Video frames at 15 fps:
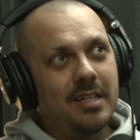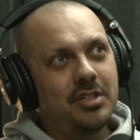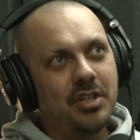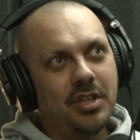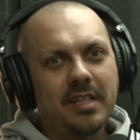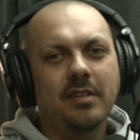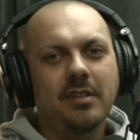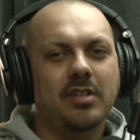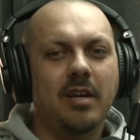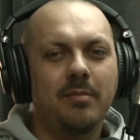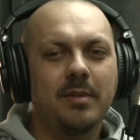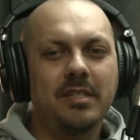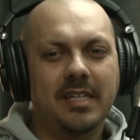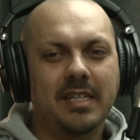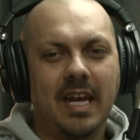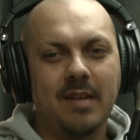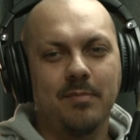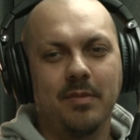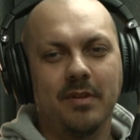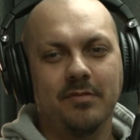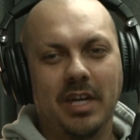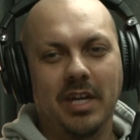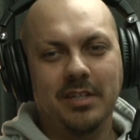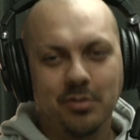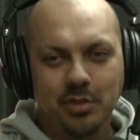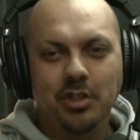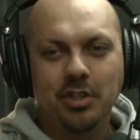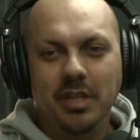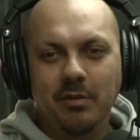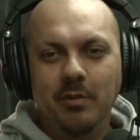Do you think those companies are capable of change, or
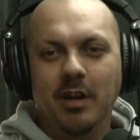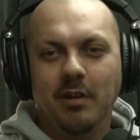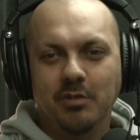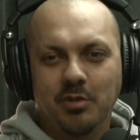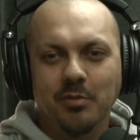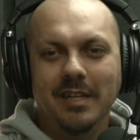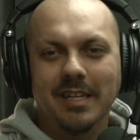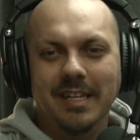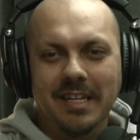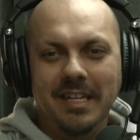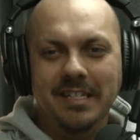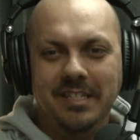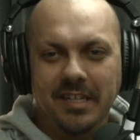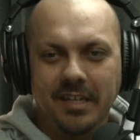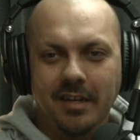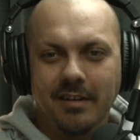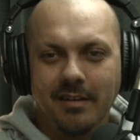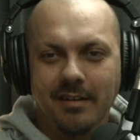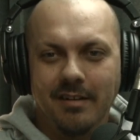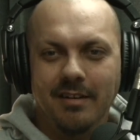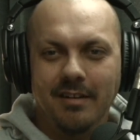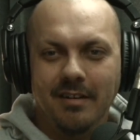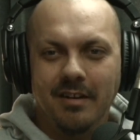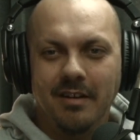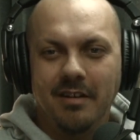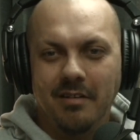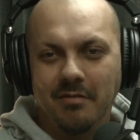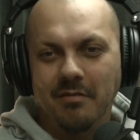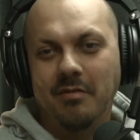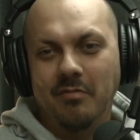do you think we ultimately need to
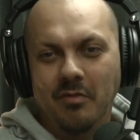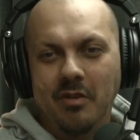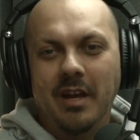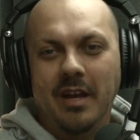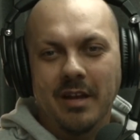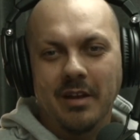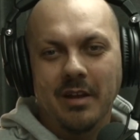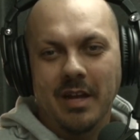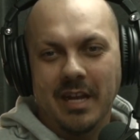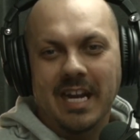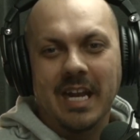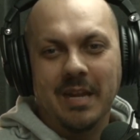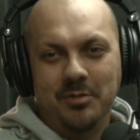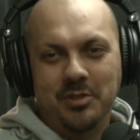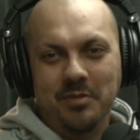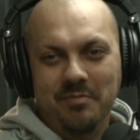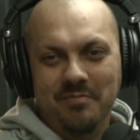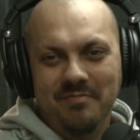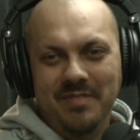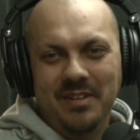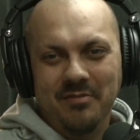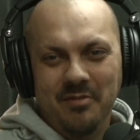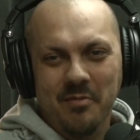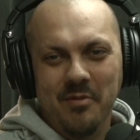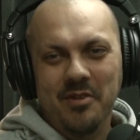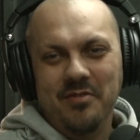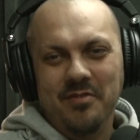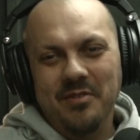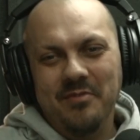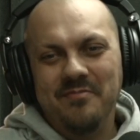eclipse them and
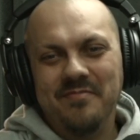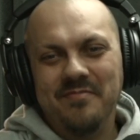remove them?